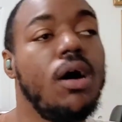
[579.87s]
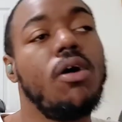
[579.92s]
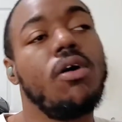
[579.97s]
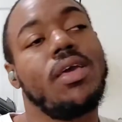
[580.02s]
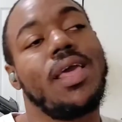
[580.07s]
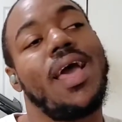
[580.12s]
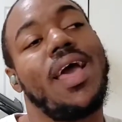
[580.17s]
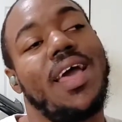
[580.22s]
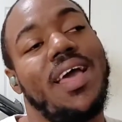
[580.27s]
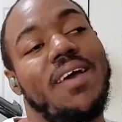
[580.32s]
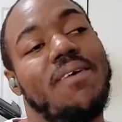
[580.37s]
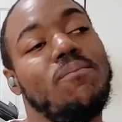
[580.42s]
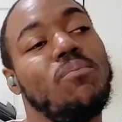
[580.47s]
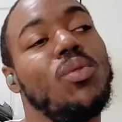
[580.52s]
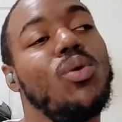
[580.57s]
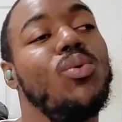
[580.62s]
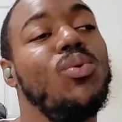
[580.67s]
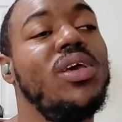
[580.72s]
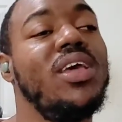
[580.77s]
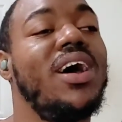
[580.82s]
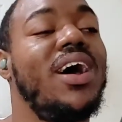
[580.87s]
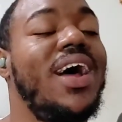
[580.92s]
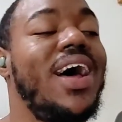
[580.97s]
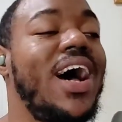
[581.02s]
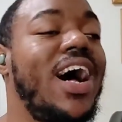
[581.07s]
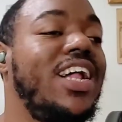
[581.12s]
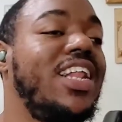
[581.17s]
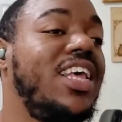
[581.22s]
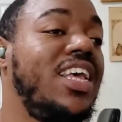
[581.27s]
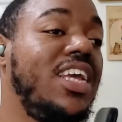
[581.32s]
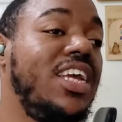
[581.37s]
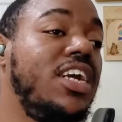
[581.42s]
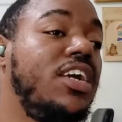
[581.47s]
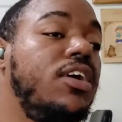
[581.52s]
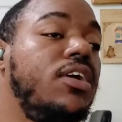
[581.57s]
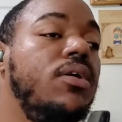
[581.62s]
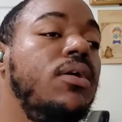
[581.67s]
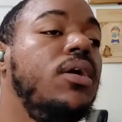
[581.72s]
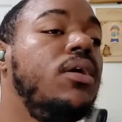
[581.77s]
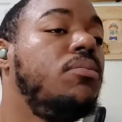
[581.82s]
Okay, we are out of
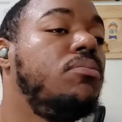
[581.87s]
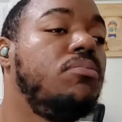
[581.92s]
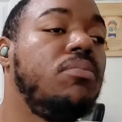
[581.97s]
here.